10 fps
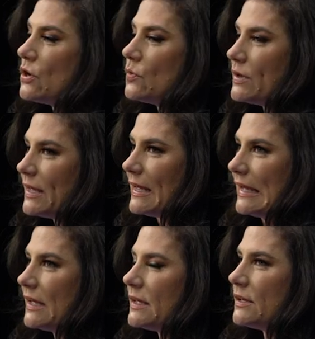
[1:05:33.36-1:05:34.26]
So
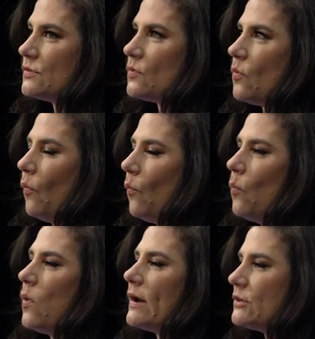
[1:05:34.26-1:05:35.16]

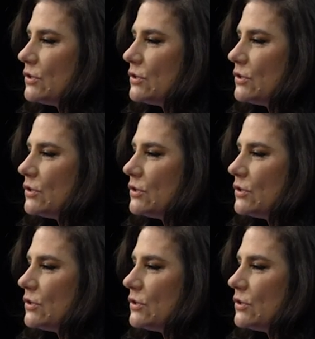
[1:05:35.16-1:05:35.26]
how